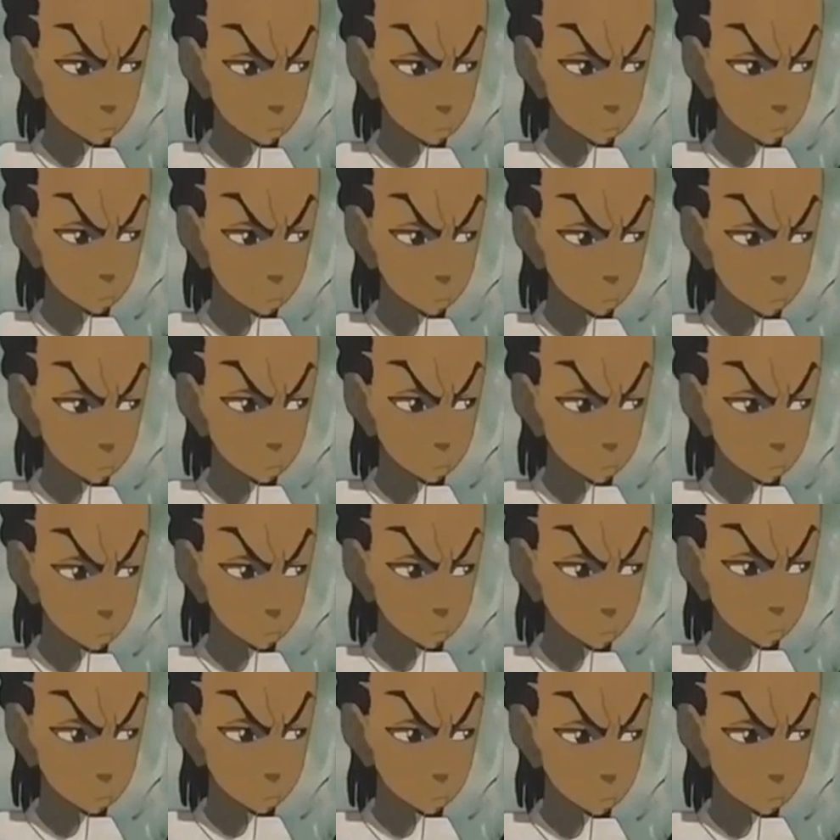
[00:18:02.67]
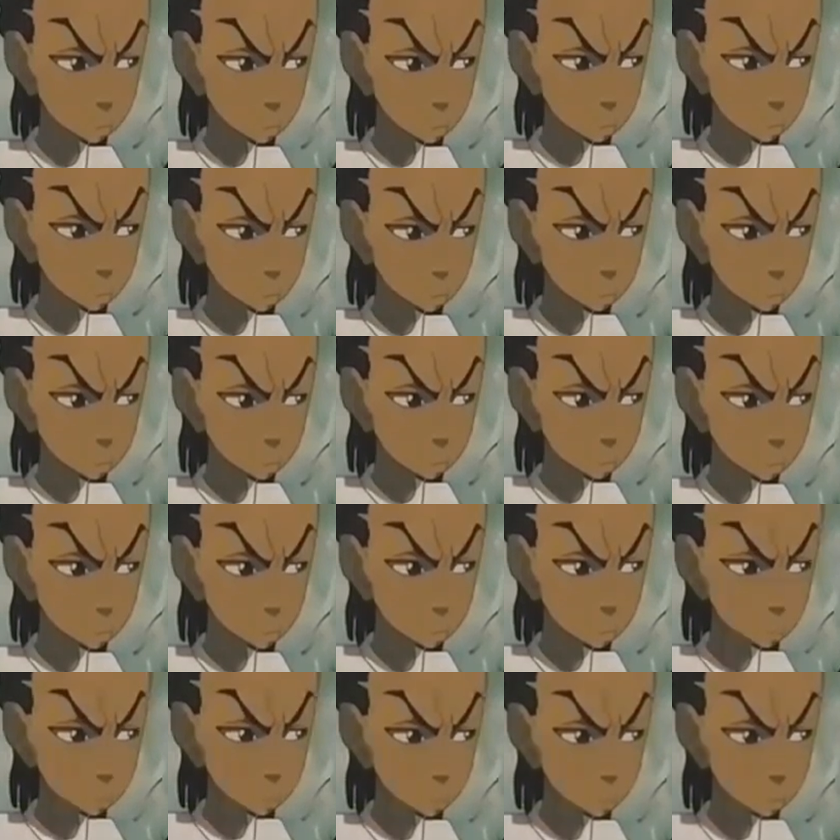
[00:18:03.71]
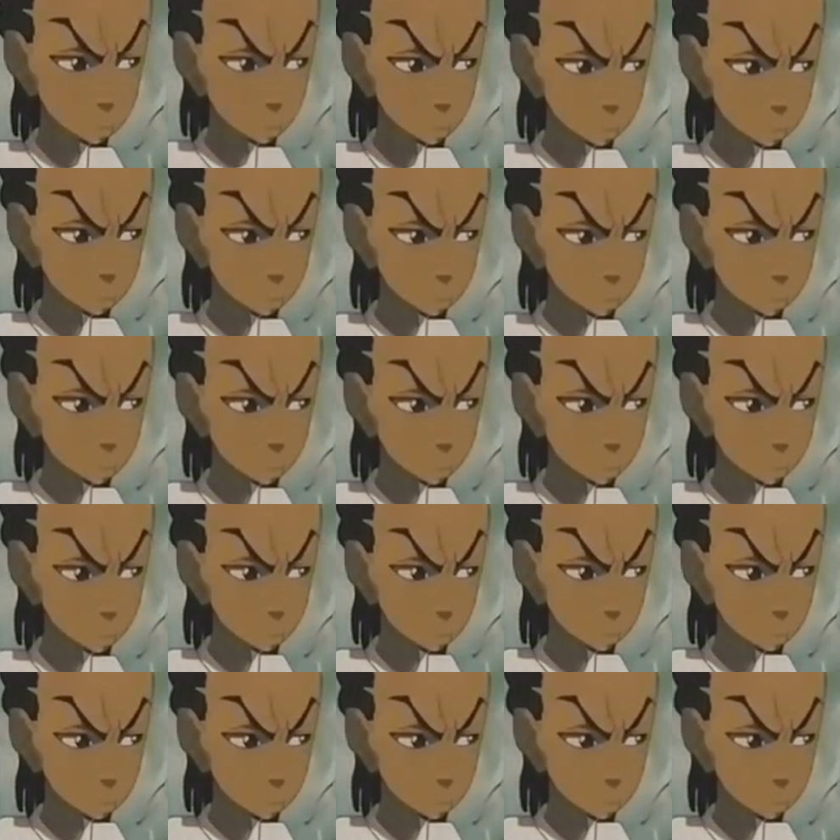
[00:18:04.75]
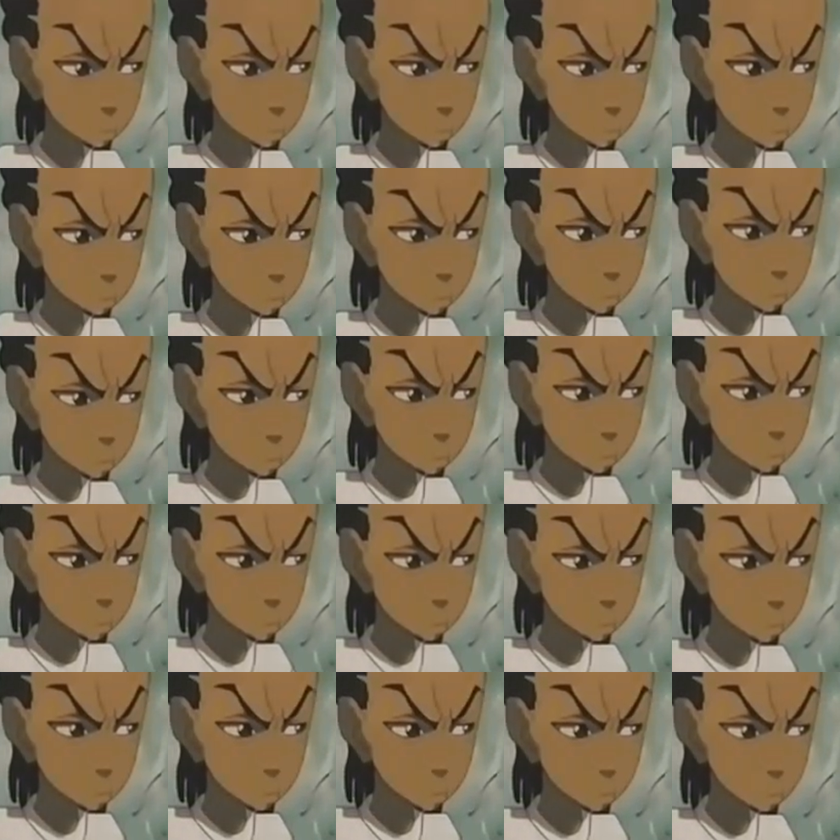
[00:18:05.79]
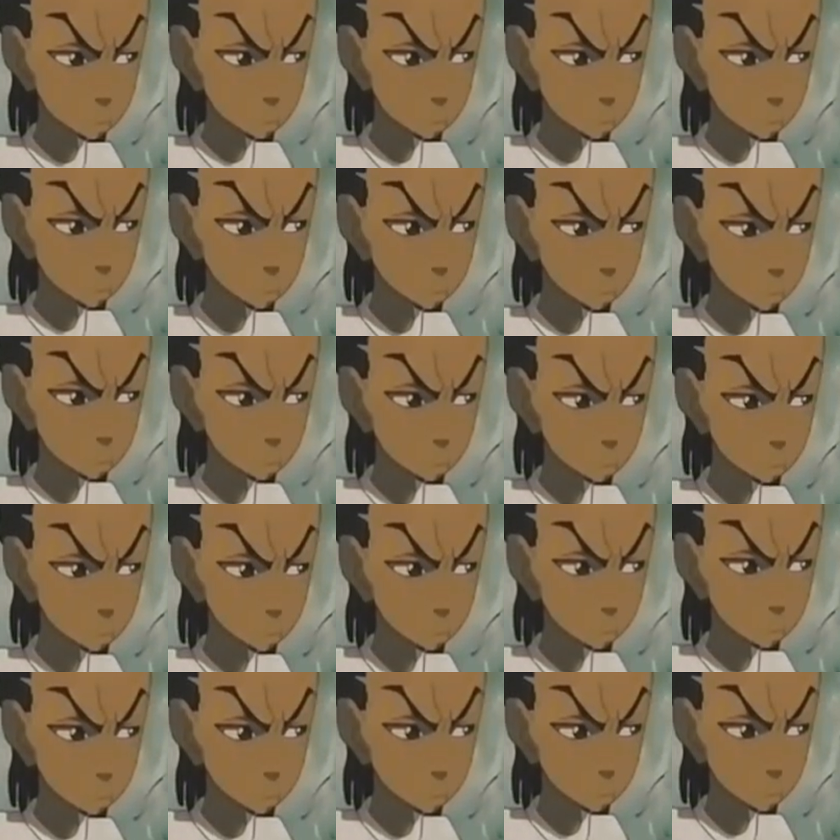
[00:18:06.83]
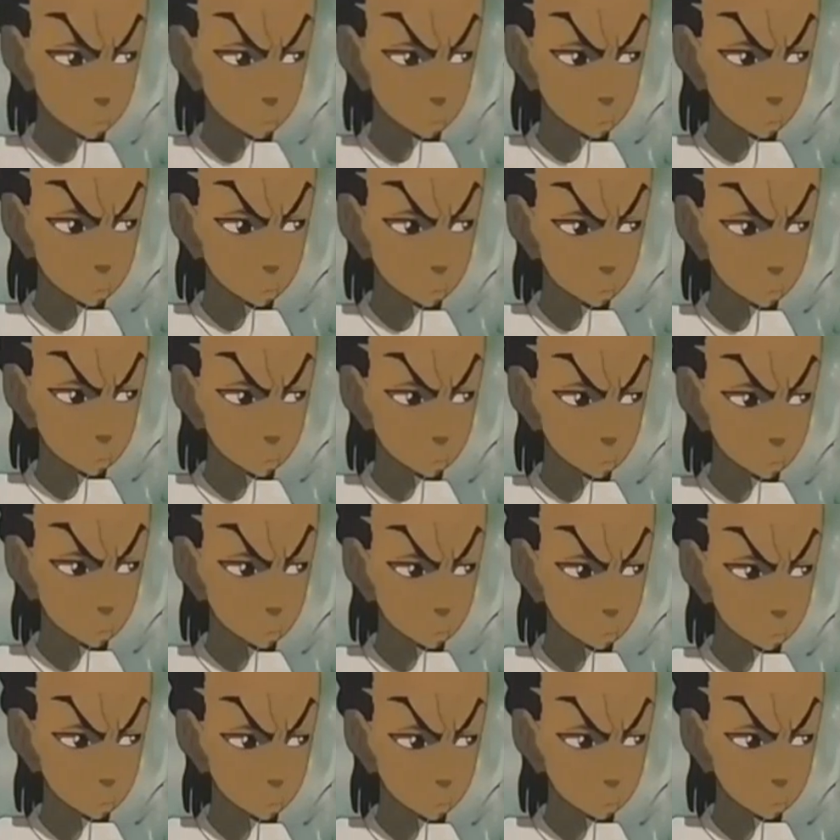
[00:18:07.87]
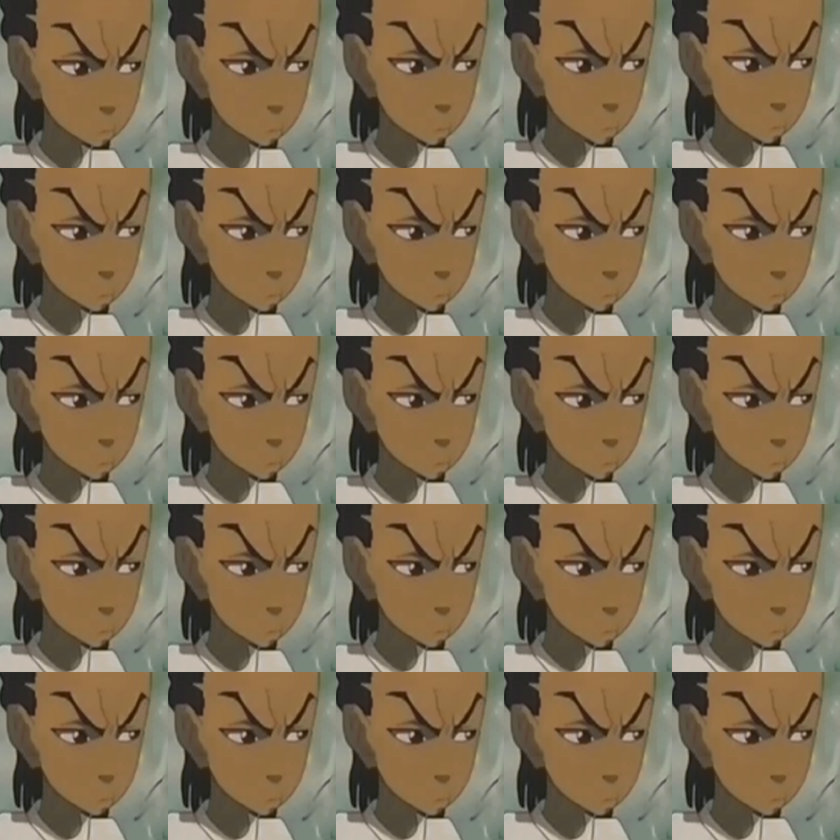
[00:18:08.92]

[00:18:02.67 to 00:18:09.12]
[no speech]